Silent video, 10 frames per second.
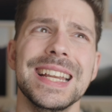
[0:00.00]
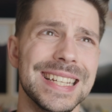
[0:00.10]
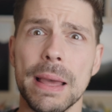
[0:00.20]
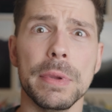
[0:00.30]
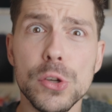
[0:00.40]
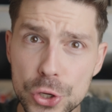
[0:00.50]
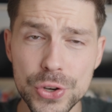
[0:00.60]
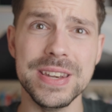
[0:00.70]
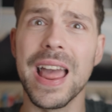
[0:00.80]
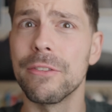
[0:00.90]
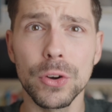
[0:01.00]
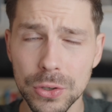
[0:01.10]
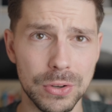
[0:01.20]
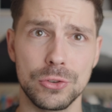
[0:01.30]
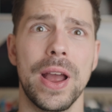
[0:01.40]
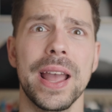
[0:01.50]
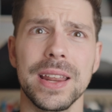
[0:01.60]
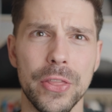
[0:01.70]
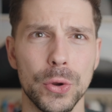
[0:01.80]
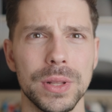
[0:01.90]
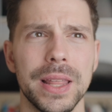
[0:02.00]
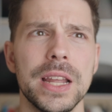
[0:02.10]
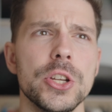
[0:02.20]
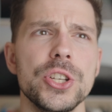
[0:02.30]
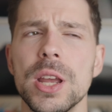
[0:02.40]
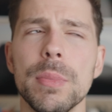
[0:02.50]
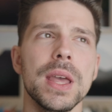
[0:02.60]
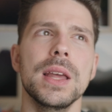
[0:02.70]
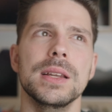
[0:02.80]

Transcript: does that mean you should never try another relationship?